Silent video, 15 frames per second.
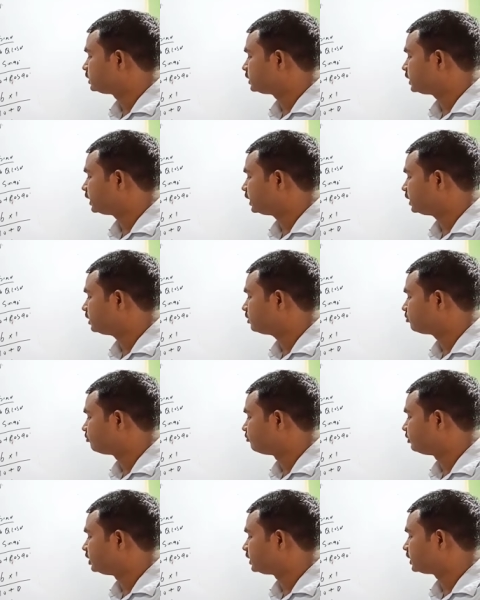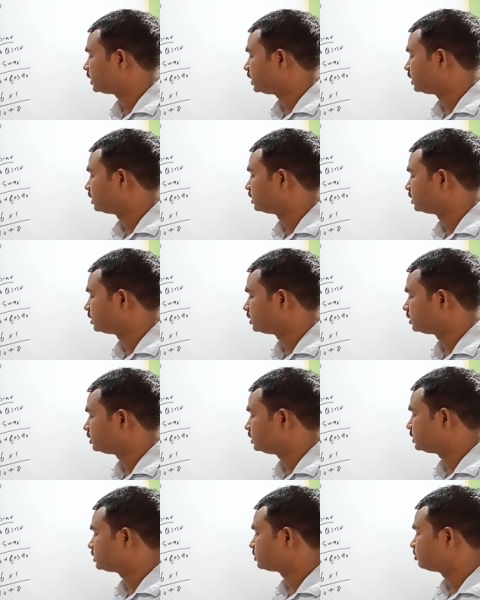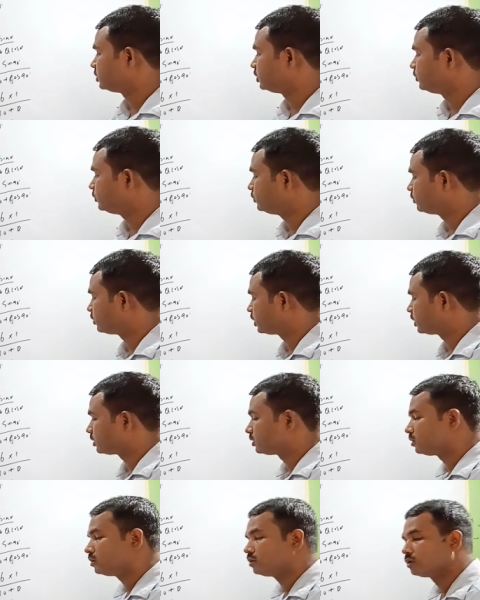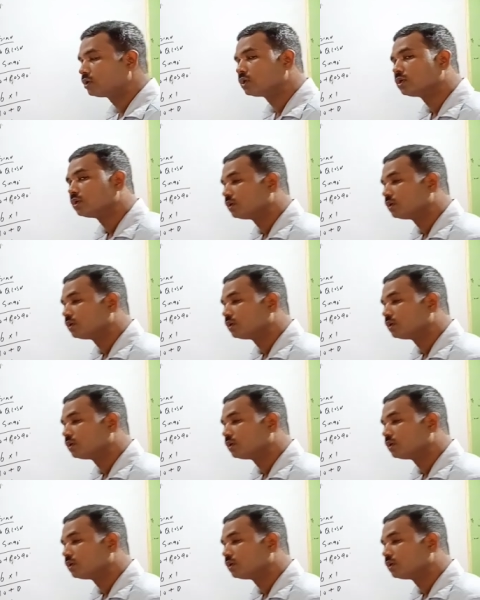tan beta. This value you got, no?